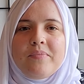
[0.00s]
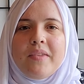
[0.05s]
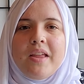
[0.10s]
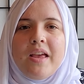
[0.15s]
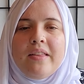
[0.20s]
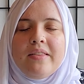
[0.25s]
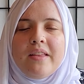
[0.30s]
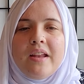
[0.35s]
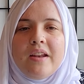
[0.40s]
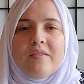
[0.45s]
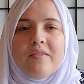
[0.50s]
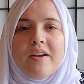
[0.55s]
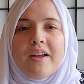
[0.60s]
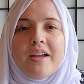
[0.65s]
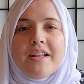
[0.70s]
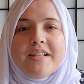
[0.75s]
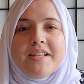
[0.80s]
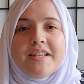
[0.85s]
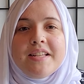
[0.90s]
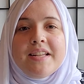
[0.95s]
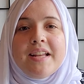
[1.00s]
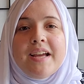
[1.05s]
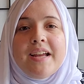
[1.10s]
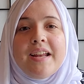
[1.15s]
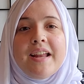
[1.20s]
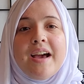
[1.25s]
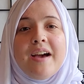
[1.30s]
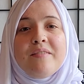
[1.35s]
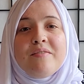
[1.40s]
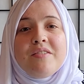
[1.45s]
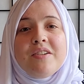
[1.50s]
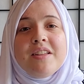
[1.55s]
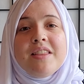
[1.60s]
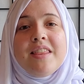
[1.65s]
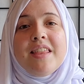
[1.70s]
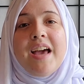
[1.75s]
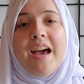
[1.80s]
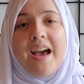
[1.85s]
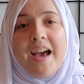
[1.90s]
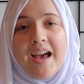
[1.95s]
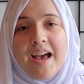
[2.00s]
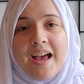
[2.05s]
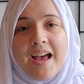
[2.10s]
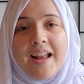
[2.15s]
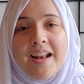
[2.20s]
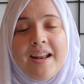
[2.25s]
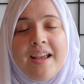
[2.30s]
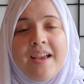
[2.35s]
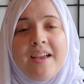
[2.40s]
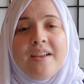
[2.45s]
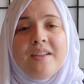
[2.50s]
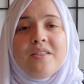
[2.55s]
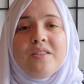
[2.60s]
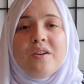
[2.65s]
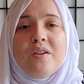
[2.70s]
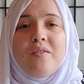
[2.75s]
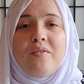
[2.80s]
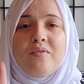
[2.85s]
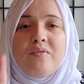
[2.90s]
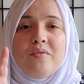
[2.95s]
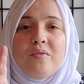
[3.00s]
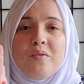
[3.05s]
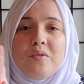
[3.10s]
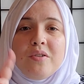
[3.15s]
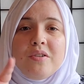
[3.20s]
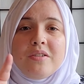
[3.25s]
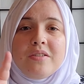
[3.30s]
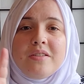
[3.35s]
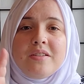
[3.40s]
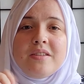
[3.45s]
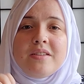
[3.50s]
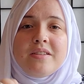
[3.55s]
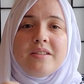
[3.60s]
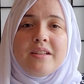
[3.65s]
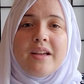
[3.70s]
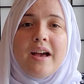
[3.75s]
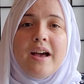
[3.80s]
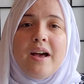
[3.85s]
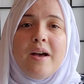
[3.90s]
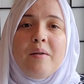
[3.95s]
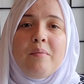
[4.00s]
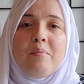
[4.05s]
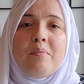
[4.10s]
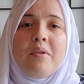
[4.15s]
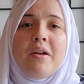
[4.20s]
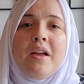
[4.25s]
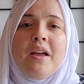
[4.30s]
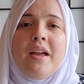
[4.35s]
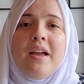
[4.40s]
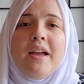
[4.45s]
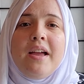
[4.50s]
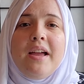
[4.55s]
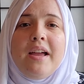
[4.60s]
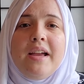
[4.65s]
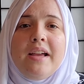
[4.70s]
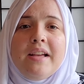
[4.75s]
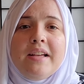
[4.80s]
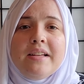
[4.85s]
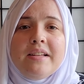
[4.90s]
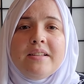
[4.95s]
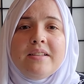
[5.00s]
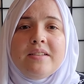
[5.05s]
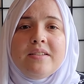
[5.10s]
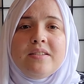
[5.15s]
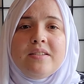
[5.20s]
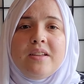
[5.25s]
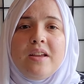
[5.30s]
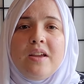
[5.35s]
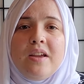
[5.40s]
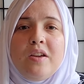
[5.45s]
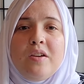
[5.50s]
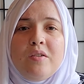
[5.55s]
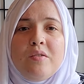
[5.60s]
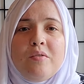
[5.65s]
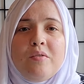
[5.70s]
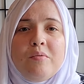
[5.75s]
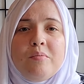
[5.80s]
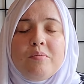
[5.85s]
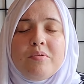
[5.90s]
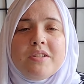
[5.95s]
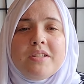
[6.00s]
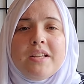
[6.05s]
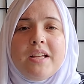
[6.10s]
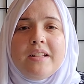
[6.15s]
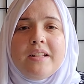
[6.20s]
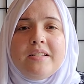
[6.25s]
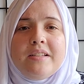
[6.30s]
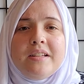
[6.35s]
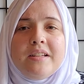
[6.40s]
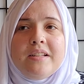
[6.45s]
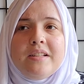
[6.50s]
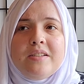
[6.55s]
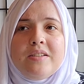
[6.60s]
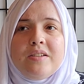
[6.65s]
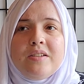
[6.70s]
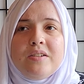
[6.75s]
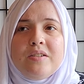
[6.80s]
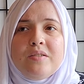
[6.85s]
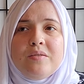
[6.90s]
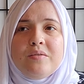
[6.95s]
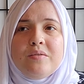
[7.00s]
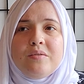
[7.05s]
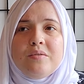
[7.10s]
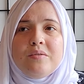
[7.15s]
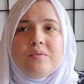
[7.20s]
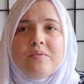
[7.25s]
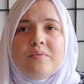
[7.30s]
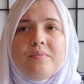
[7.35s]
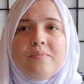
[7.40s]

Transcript: And then if I get denied after that, the fourth step is you present it to